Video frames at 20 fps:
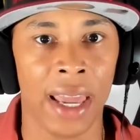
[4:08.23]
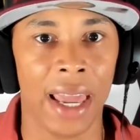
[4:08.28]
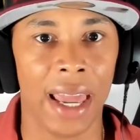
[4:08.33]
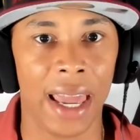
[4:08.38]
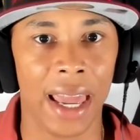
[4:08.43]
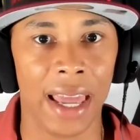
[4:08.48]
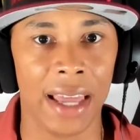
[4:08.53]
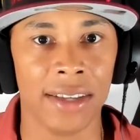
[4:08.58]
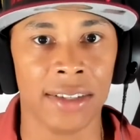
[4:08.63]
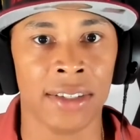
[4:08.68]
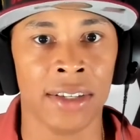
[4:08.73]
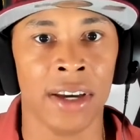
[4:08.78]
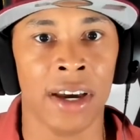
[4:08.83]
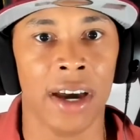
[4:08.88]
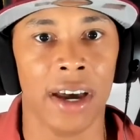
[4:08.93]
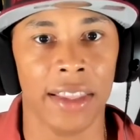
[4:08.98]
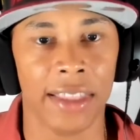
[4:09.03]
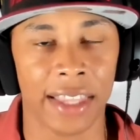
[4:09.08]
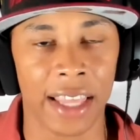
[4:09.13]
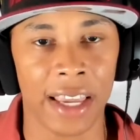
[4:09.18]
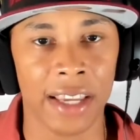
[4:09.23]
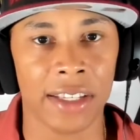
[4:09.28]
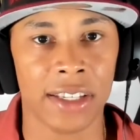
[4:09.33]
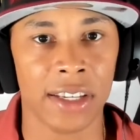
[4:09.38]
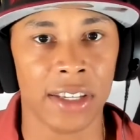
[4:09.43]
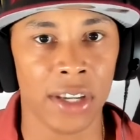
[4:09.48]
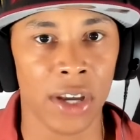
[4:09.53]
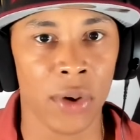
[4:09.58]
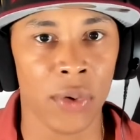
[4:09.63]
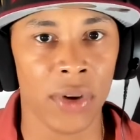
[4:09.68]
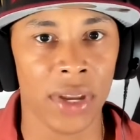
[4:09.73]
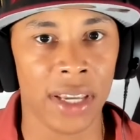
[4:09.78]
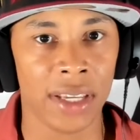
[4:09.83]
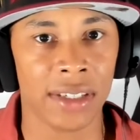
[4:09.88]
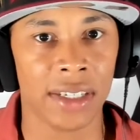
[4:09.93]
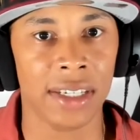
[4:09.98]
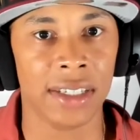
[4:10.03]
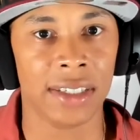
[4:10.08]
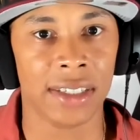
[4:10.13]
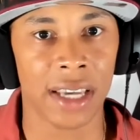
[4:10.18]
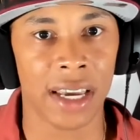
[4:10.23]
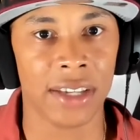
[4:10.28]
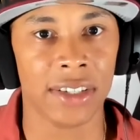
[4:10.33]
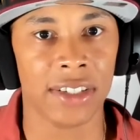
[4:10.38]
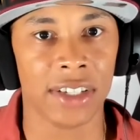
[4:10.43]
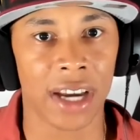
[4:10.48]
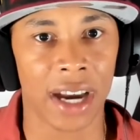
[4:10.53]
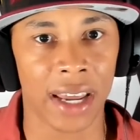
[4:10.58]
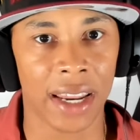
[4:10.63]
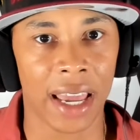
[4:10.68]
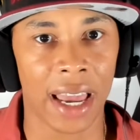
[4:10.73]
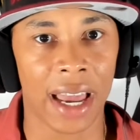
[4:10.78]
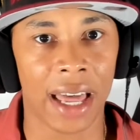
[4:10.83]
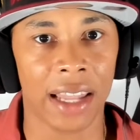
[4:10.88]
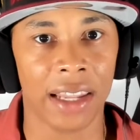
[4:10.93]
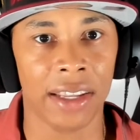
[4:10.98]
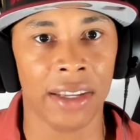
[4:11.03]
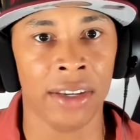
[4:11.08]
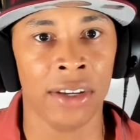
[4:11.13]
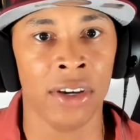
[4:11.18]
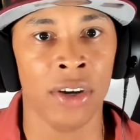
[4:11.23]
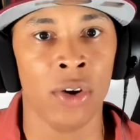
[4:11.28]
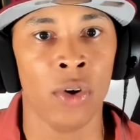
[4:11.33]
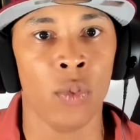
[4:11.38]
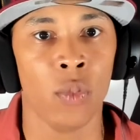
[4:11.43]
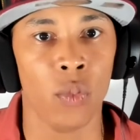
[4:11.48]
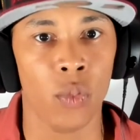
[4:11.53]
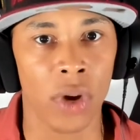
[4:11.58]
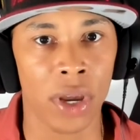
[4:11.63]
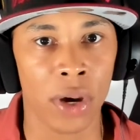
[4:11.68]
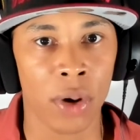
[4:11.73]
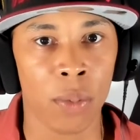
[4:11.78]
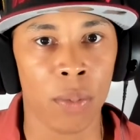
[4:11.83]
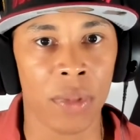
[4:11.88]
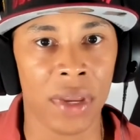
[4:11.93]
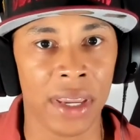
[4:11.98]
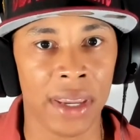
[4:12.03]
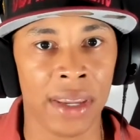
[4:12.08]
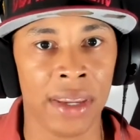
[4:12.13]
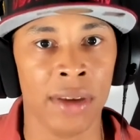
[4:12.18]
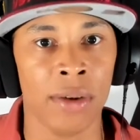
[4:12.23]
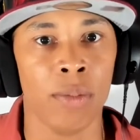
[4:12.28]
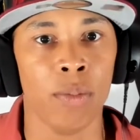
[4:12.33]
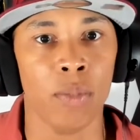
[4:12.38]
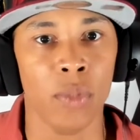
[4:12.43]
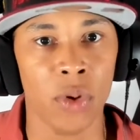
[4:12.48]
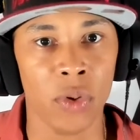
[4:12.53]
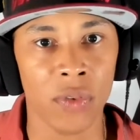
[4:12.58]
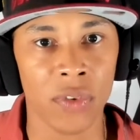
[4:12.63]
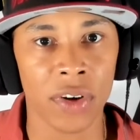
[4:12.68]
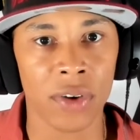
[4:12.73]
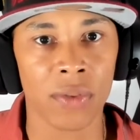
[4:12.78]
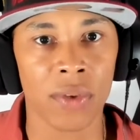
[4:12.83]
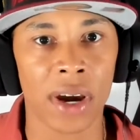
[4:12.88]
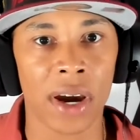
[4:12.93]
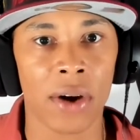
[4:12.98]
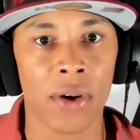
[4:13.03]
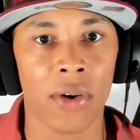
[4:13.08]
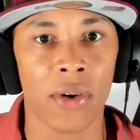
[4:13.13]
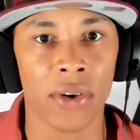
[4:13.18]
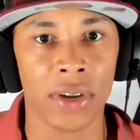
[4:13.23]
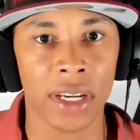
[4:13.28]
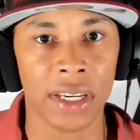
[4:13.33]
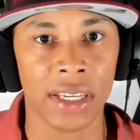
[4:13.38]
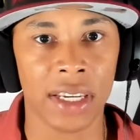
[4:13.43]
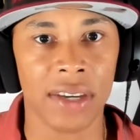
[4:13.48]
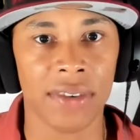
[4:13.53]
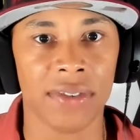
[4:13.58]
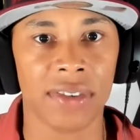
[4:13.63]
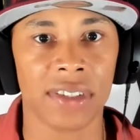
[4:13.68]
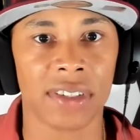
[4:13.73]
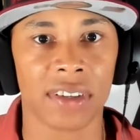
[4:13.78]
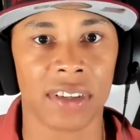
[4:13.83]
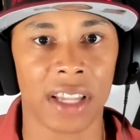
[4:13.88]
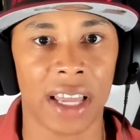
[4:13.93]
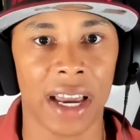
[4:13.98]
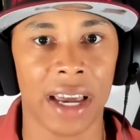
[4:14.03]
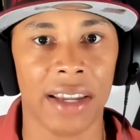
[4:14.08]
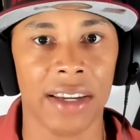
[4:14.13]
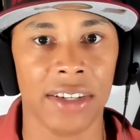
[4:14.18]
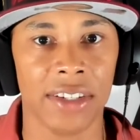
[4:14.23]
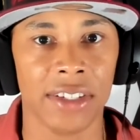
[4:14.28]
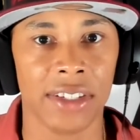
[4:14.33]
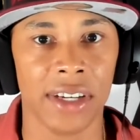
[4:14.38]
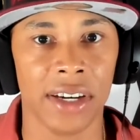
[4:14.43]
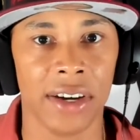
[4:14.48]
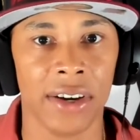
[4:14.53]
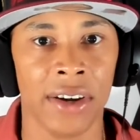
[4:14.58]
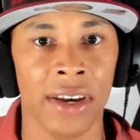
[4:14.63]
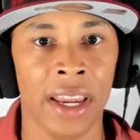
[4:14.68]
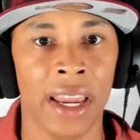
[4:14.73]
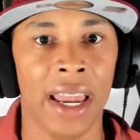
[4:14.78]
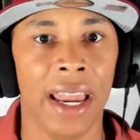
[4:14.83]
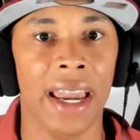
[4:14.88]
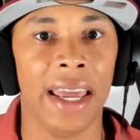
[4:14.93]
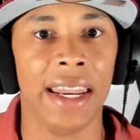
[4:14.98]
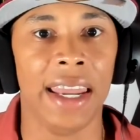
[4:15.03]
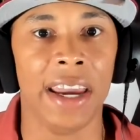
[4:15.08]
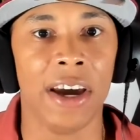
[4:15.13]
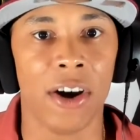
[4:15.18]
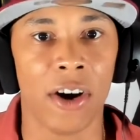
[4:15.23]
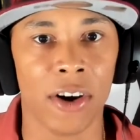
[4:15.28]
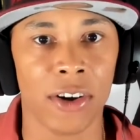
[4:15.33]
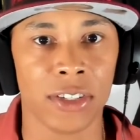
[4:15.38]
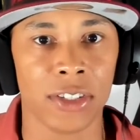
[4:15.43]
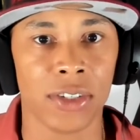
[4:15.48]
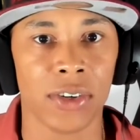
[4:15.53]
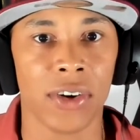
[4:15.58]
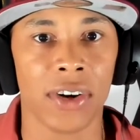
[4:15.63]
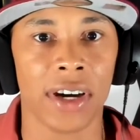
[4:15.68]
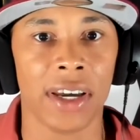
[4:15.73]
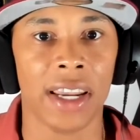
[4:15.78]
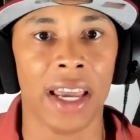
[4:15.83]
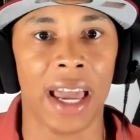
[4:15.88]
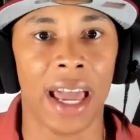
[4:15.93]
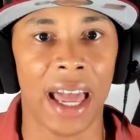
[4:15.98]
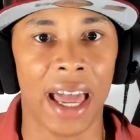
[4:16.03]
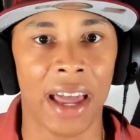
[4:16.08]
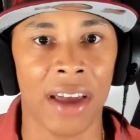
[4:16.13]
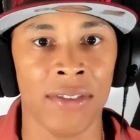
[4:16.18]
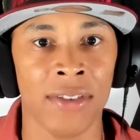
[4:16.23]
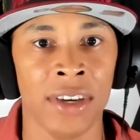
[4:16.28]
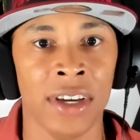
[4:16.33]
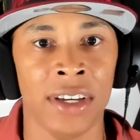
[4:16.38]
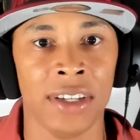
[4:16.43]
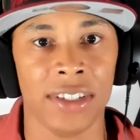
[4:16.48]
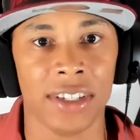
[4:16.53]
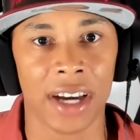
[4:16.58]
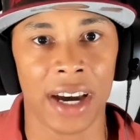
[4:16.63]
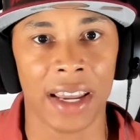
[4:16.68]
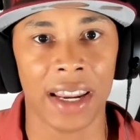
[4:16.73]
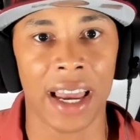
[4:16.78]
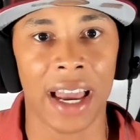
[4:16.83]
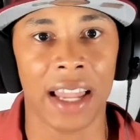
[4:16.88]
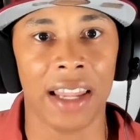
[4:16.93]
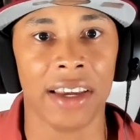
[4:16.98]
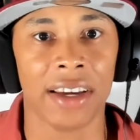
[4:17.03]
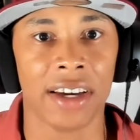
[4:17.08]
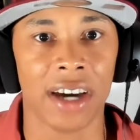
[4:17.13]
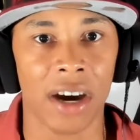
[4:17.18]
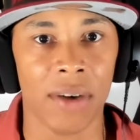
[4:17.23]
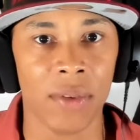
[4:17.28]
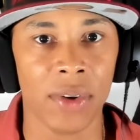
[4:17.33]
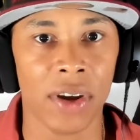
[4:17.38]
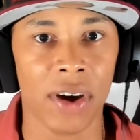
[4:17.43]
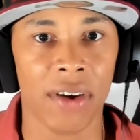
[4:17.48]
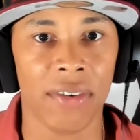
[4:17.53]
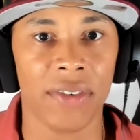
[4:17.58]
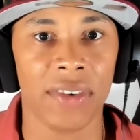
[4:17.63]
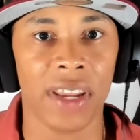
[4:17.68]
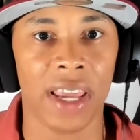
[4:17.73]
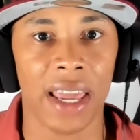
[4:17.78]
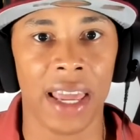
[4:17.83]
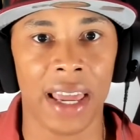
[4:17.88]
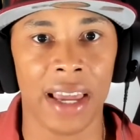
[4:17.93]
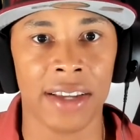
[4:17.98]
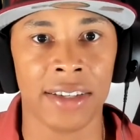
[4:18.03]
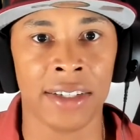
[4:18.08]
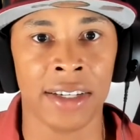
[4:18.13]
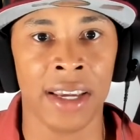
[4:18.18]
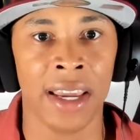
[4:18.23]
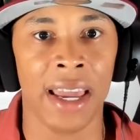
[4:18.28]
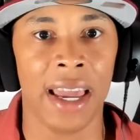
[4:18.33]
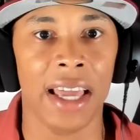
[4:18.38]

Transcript: As a thing to note is he said John Allen will be moving around on the defensive line this year, and they also are going to have John Allen coming off of the edge.